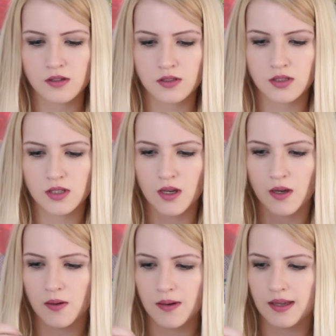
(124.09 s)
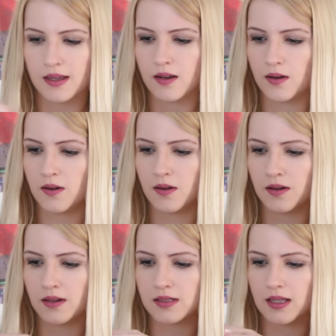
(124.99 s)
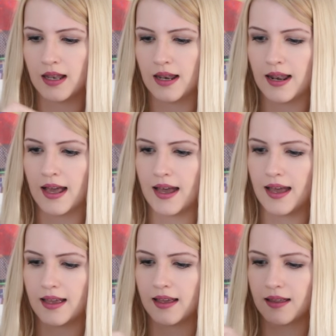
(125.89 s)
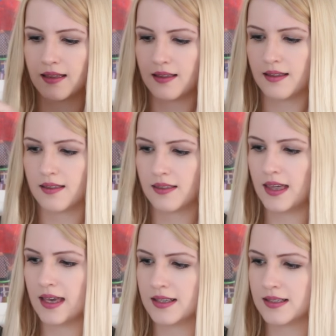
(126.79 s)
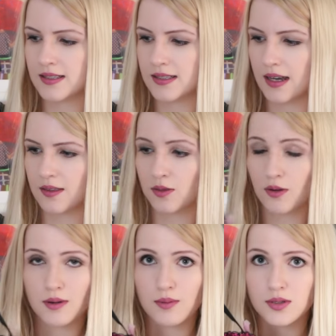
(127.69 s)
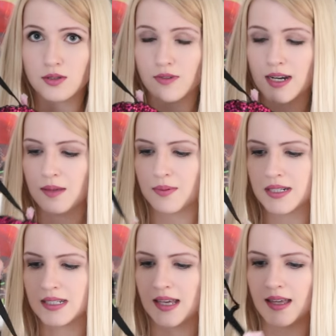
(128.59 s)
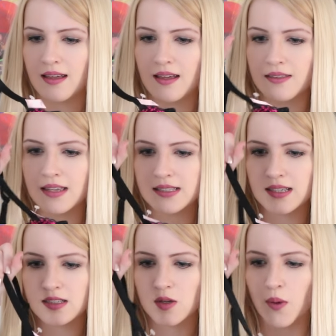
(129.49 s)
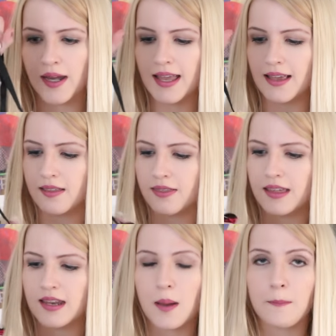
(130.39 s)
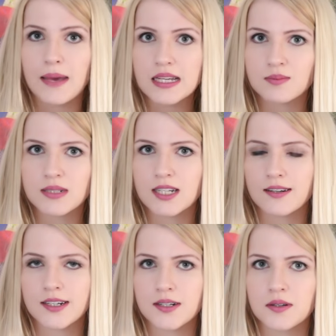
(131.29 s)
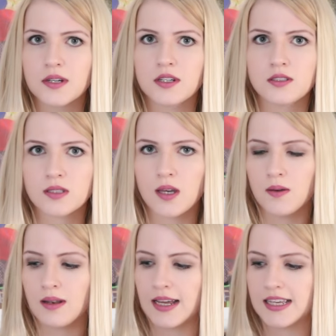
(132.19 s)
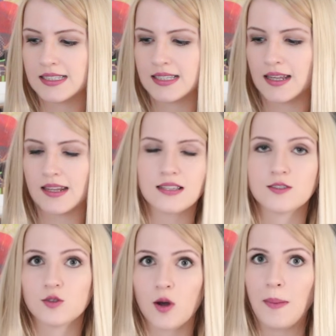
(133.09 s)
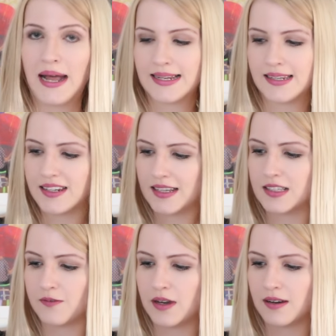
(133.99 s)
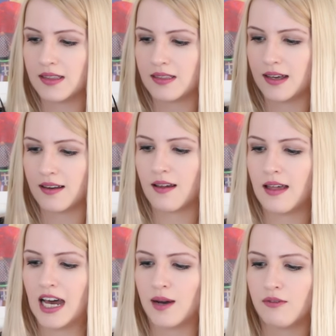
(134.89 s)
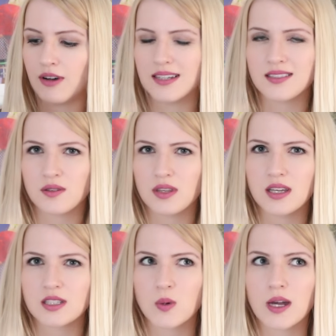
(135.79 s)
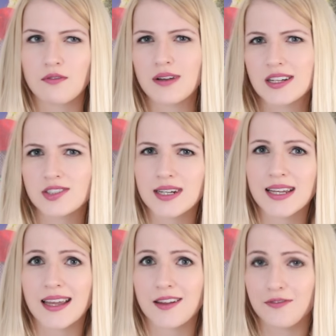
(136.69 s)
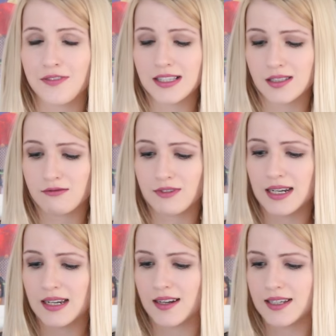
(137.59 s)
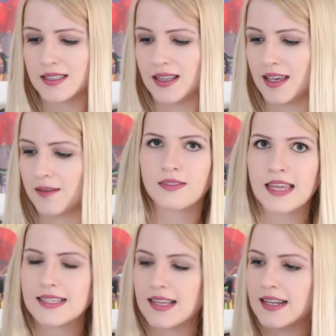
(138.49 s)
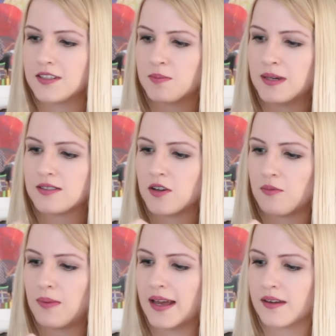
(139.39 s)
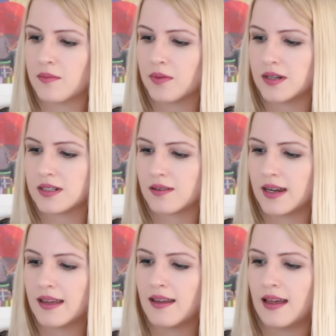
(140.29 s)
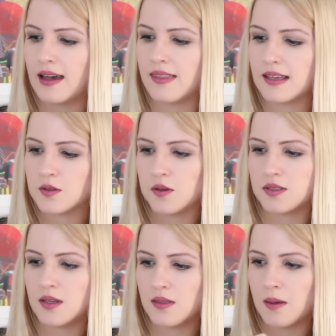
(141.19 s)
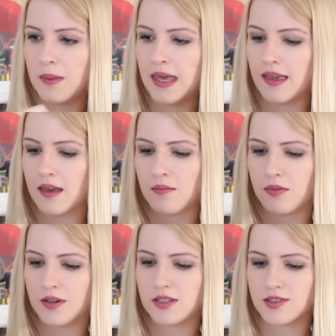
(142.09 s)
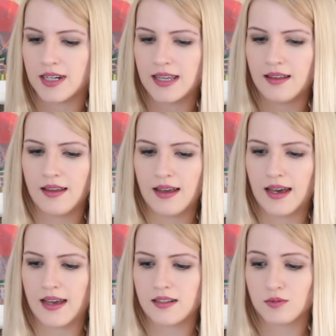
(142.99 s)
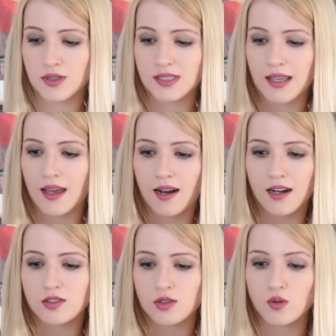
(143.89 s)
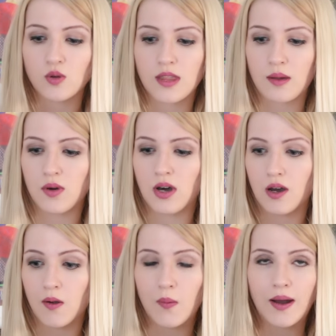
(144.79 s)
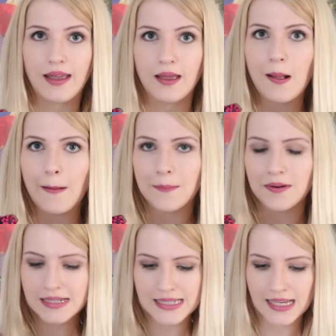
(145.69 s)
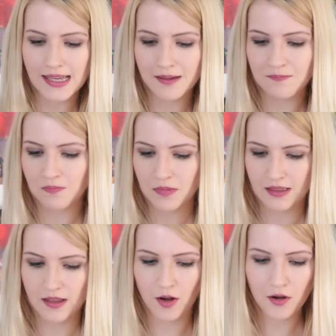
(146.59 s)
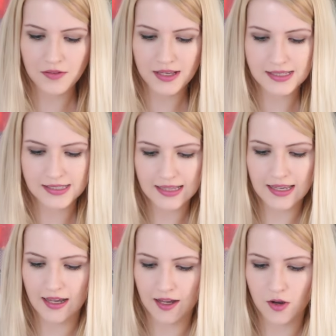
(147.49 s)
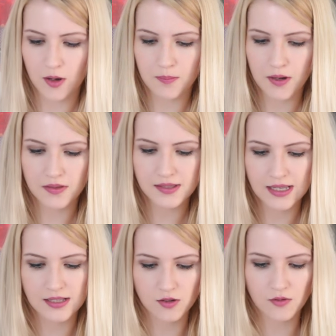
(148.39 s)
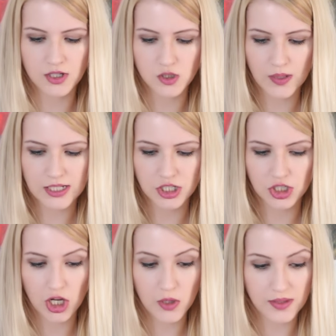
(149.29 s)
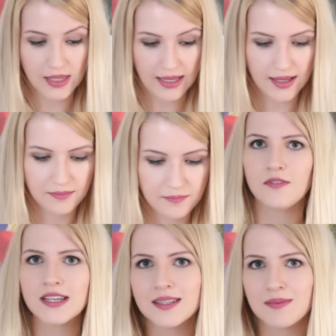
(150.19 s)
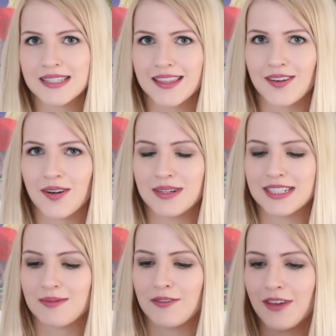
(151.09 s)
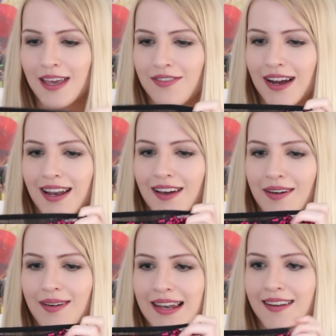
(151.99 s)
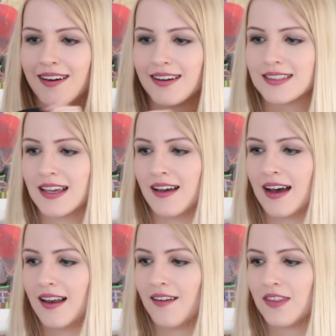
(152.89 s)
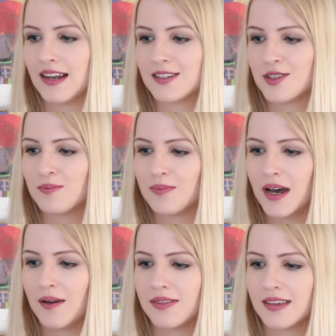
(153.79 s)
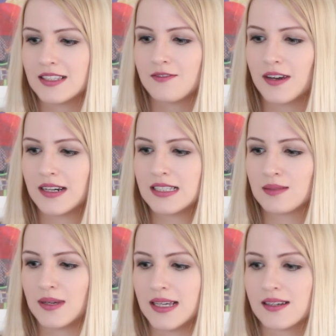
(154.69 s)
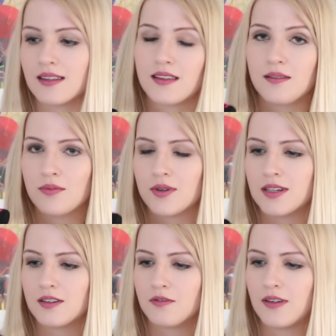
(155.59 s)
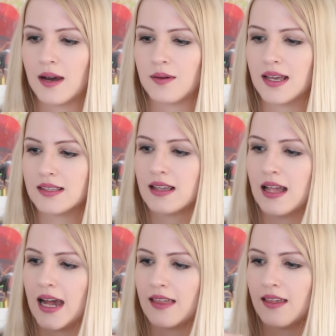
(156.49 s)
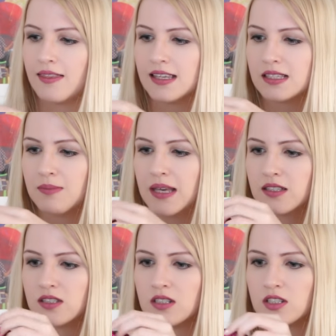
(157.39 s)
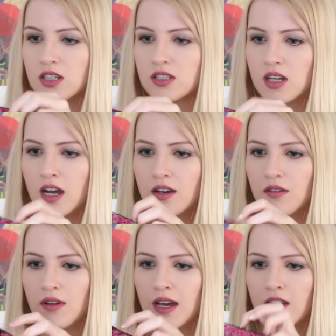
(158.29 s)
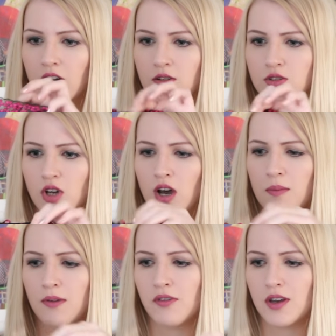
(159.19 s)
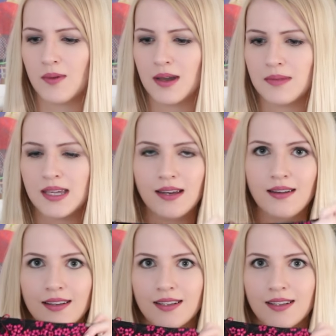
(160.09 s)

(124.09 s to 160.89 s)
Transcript: So it looks like this. I thought it was really pretty. This is quite a thin mesh material, so like I said, it's not padded, it's very thin. However, I still think it's quite flattering and it fits really nicely. There's a little bit of black embroidery and there's also the pink embroidery, and once again I just thought they were quite pretty. And then obviously I've got both sets of underwear to go with it. First up is a thong, which is my favourite. I love how it looks. I love the little bow. I think it's very sweet, and the embroidered flowers. And then this bit's just kind of like on top, if you know what I mean.